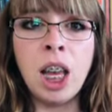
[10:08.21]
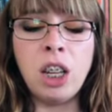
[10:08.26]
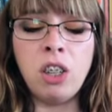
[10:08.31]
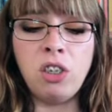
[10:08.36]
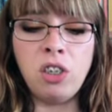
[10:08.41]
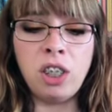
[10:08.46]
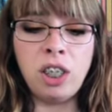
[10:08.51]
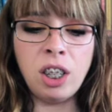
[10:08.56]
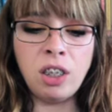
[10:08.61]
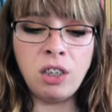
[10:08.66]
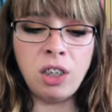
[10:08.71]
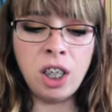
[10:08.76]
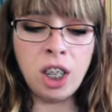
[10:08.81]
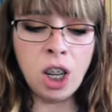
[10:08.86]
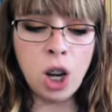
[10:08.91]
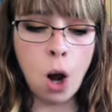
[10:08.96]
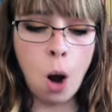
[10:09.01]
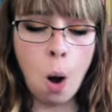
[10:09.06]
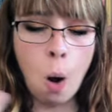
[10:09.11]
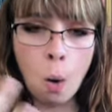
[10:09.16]
She
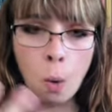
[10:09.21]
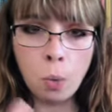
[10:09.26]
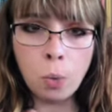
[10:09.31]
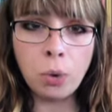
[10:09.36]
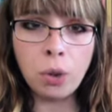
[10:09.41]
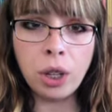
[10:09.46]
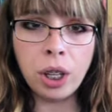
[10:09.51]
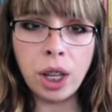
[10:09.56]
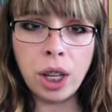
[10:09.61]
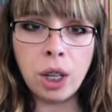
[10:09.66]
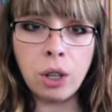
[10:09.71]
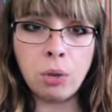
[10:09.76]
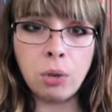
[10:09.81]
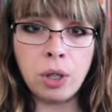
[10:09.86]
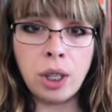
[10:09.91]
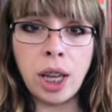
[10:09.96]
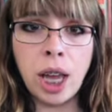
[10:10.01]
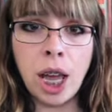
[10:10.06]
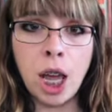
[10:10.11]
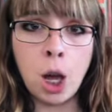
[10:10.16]
doesn't only
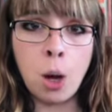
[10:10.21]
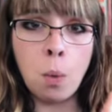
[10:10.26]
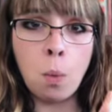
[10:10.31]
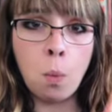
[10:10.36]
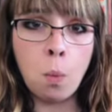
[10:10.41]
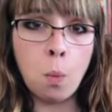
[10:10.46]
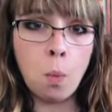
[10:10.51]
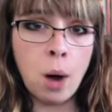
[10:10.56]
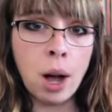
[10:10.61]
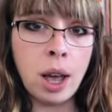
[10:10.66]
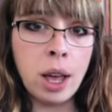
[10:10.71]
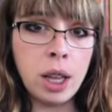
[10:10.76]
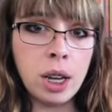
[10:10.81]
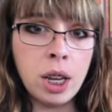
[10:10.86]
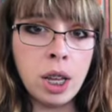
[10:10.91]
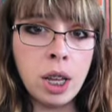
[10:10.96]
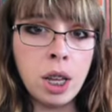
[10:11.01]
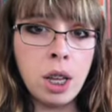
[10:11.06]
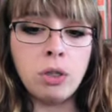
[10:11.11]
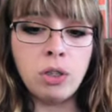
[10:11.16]
create one